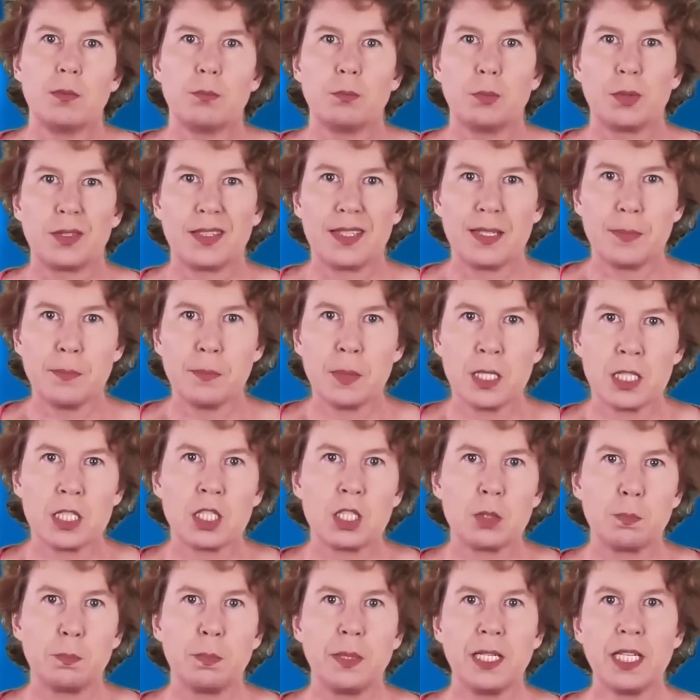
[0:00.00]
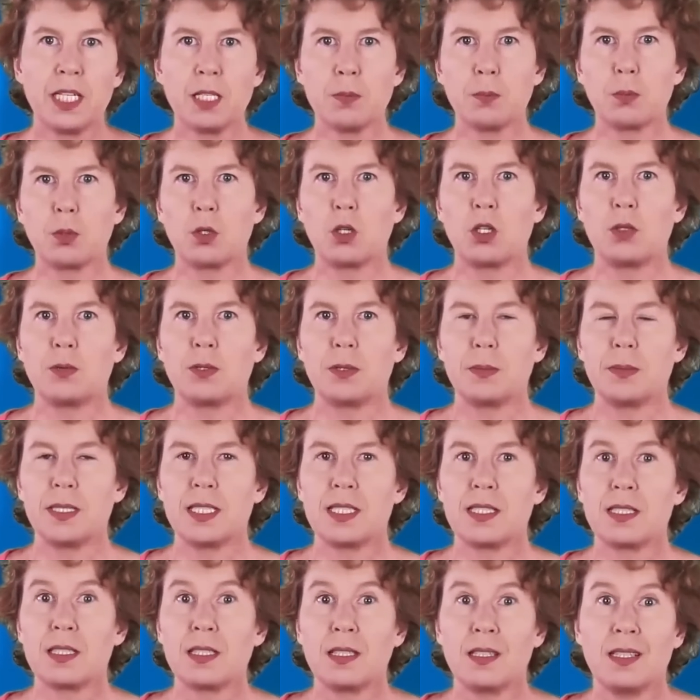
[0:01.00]
But the much bigger problem
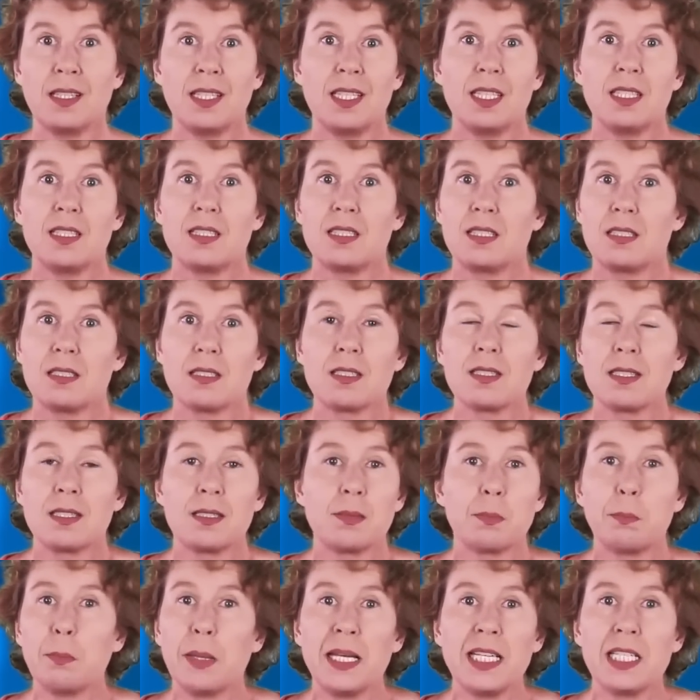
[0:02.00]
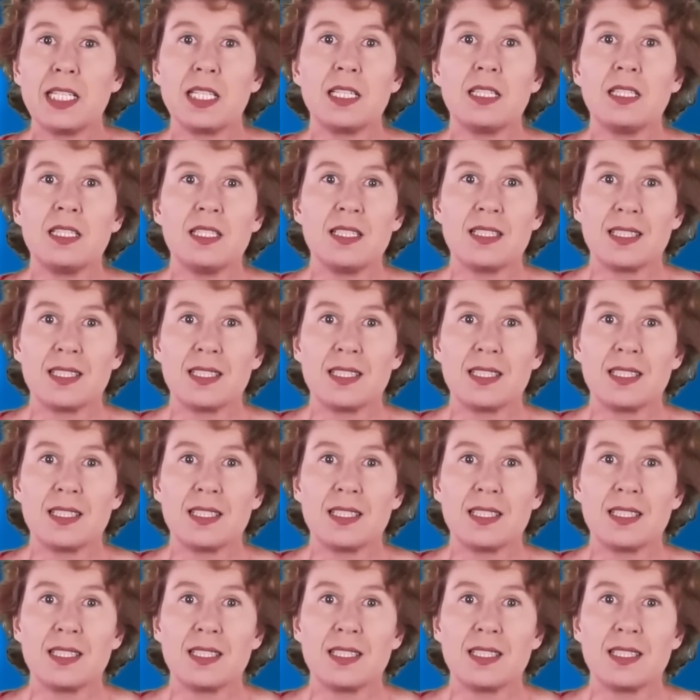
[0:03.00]
is it doesn't make any